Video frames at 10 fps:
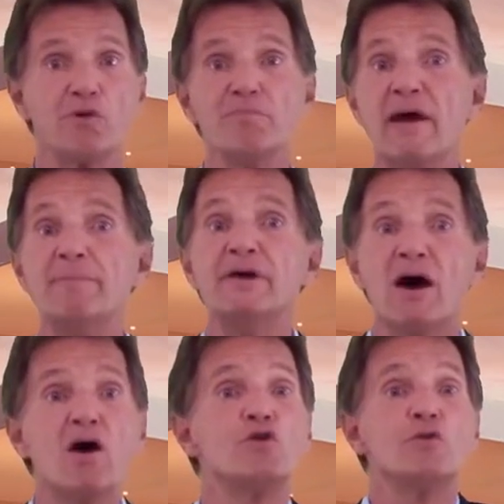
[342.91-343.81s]
up with
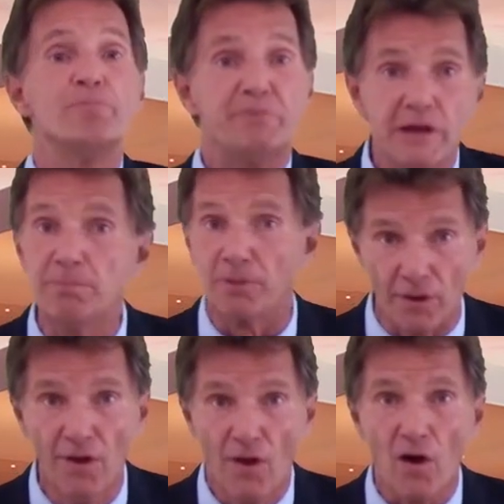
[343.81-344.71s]
maybe 100
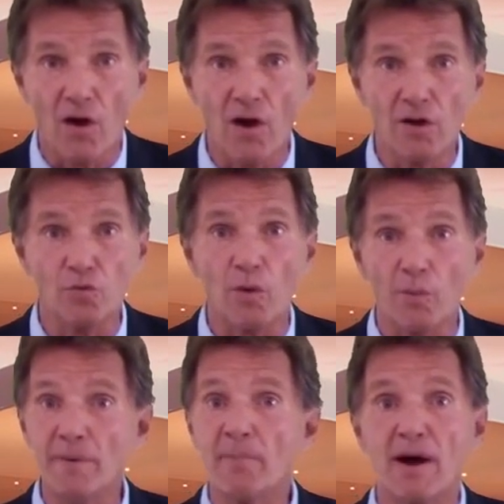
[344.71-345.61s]
people on
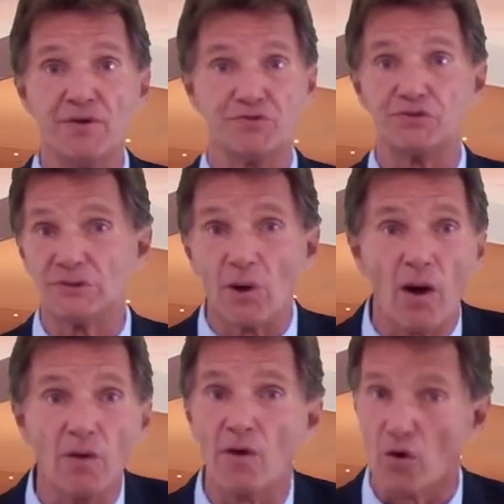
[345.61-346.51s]
what we might
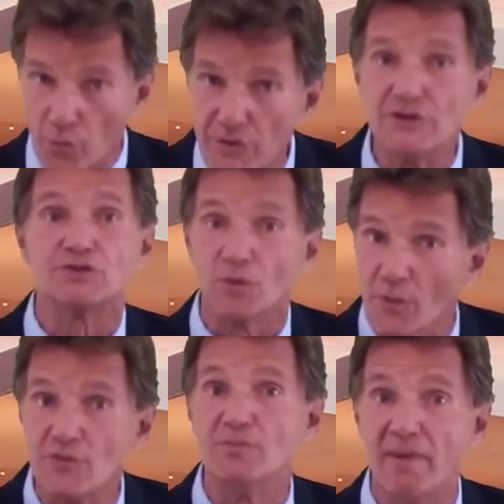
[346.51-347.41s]
call our
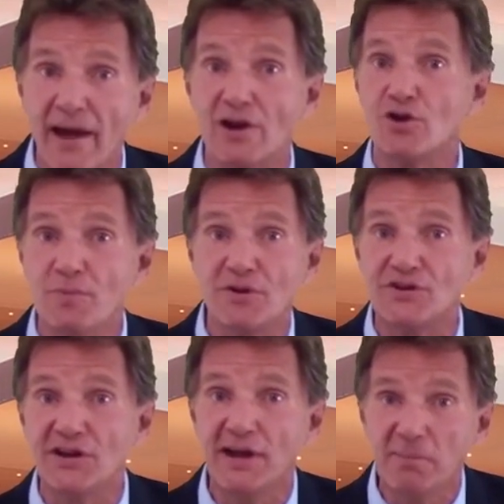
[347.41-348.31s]
resource
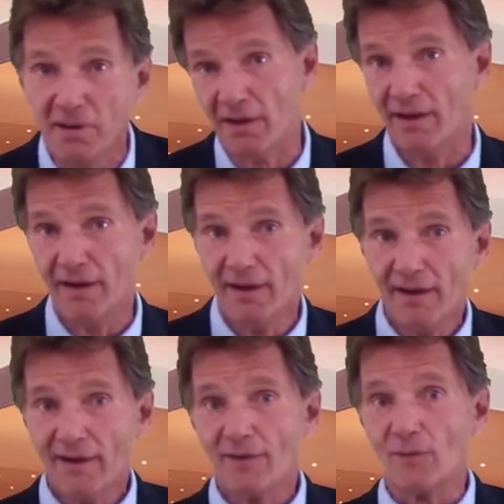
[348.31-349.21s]
management team.
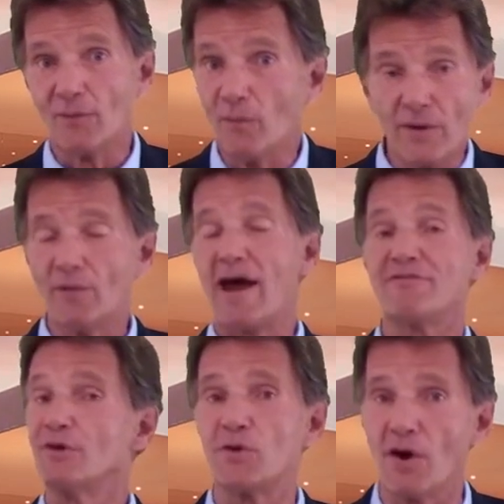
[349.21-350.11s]
We don't
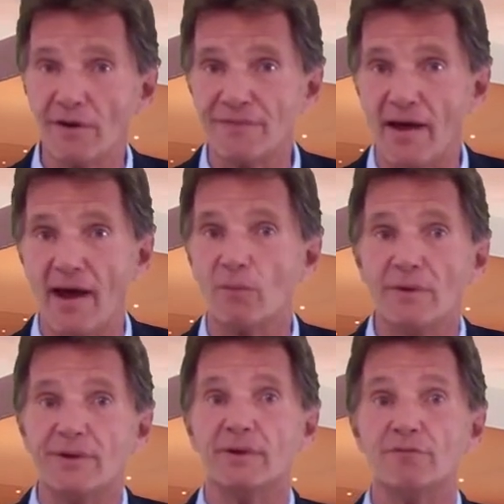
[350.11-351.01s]
have to call it
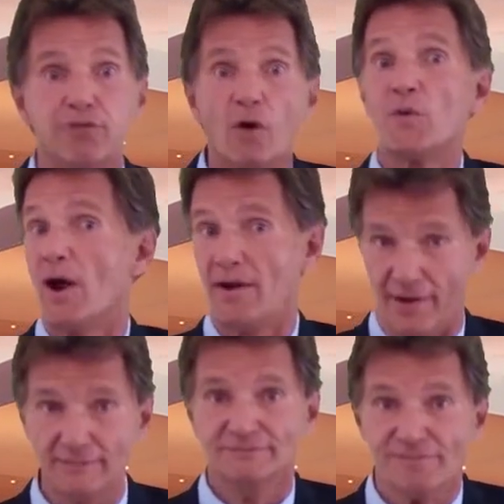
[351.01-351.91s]
that. We can vote
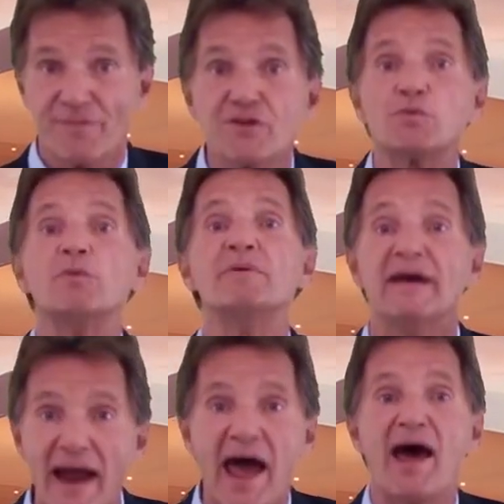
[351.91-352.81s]
on it. This will
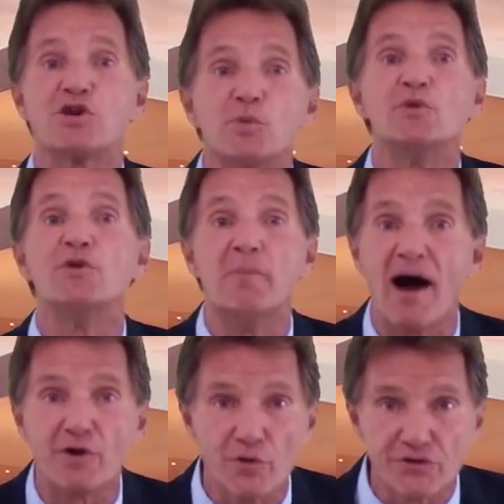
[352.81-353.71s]
be an actual
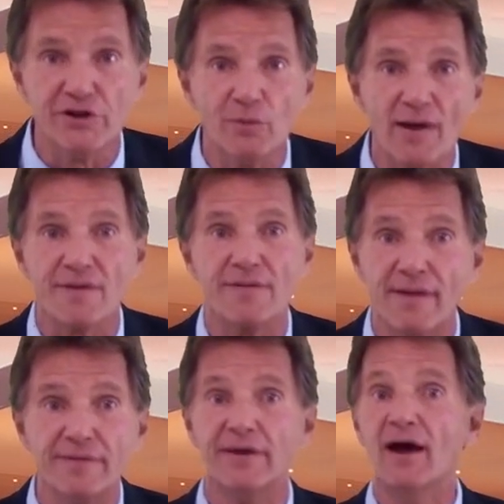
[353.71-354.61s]
democracy rather
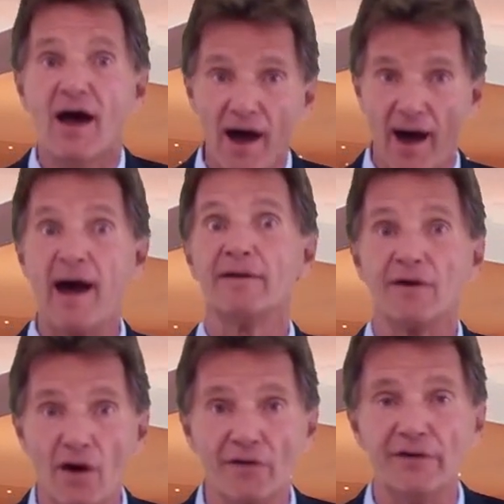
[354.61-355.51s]
than the
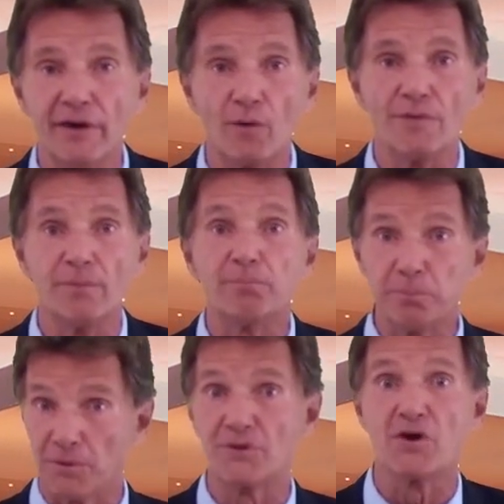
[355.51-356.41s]
oligarchy or the
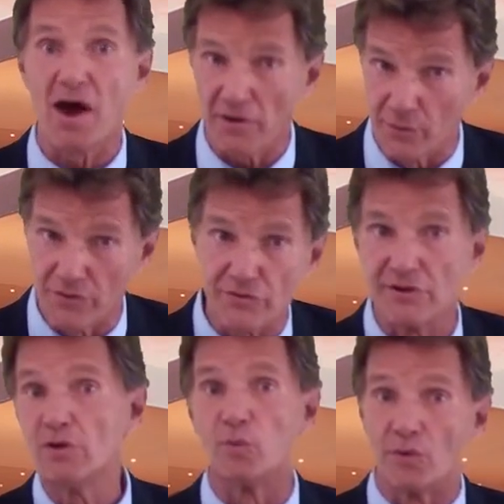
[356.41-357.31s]

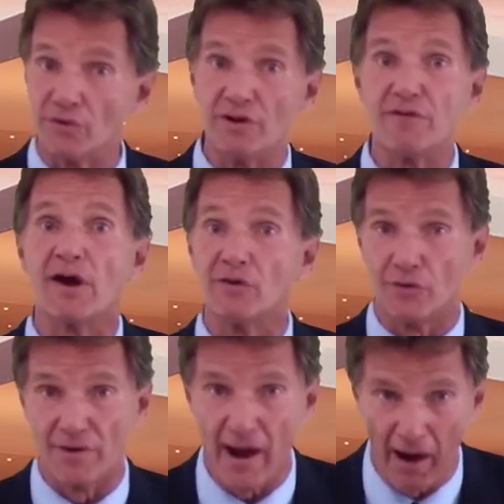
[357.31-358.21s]
plutocracy we're living
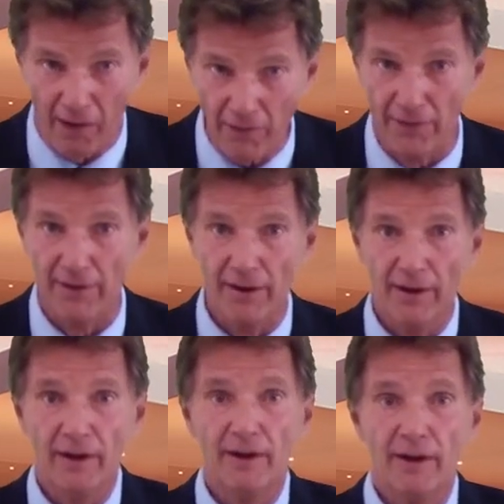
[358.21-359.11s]
under now.
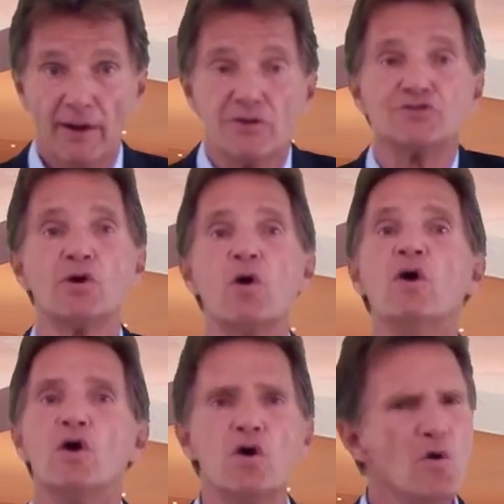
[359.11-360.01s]

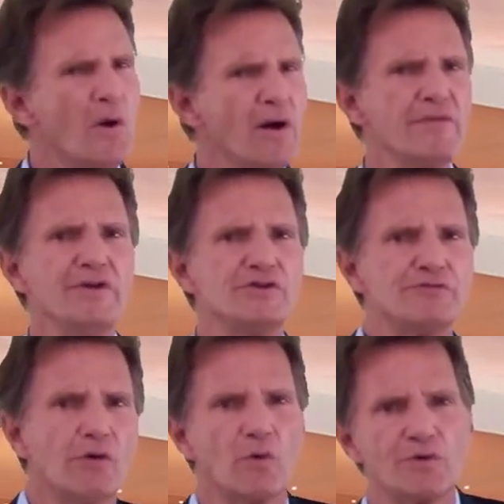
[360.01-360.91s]
So, who are
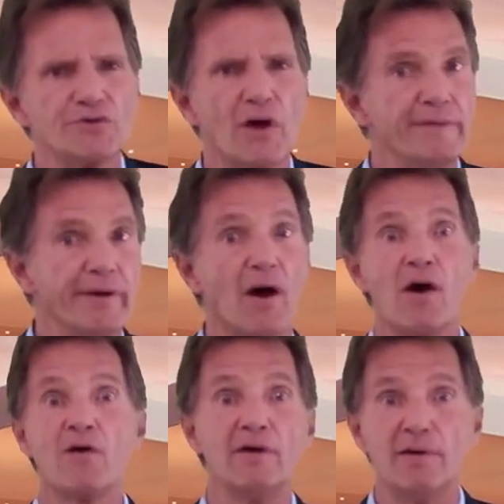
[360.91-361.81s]
these folks on the
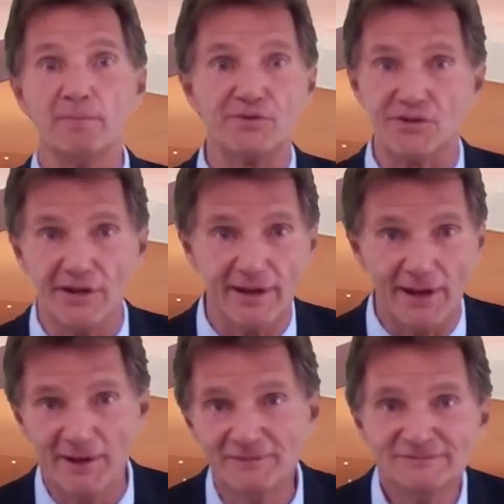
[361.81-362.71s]

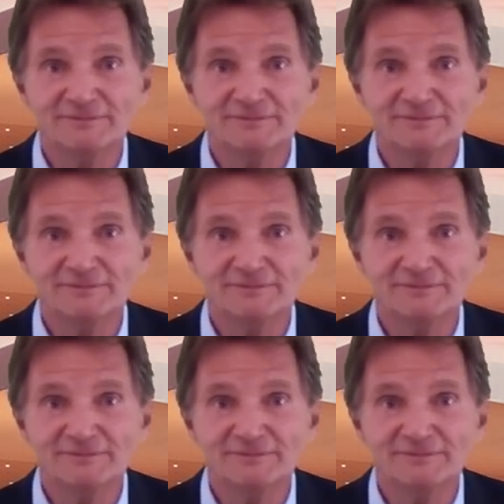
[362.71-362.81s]
RMT?